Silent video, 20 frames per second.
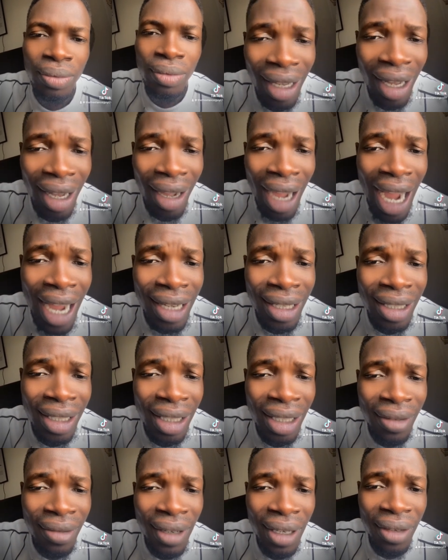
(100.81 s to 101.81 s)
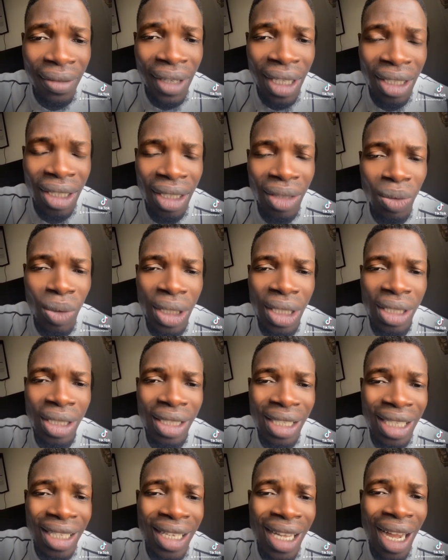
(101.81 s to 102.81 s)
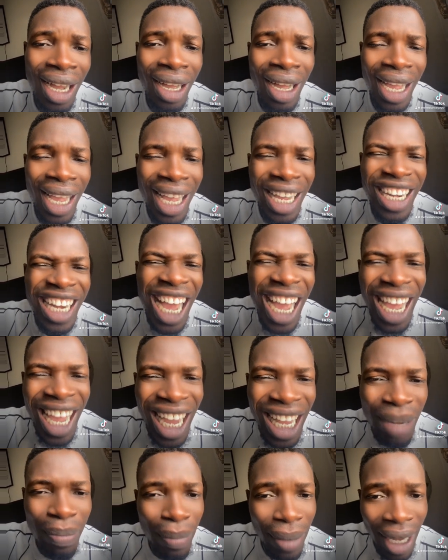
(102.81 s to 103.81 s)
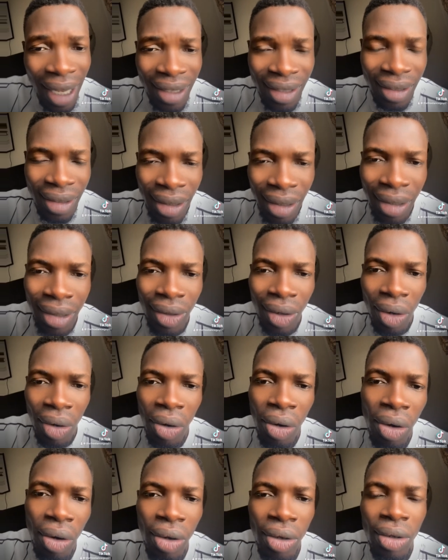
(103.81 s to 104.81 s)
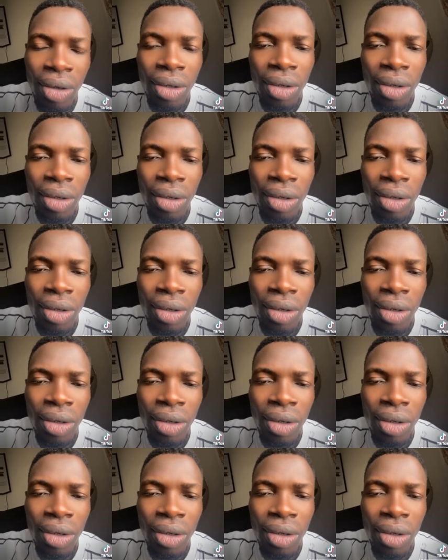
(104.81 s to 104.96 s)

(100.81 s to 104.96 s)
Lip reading: ID verification, which is either NIN plastic or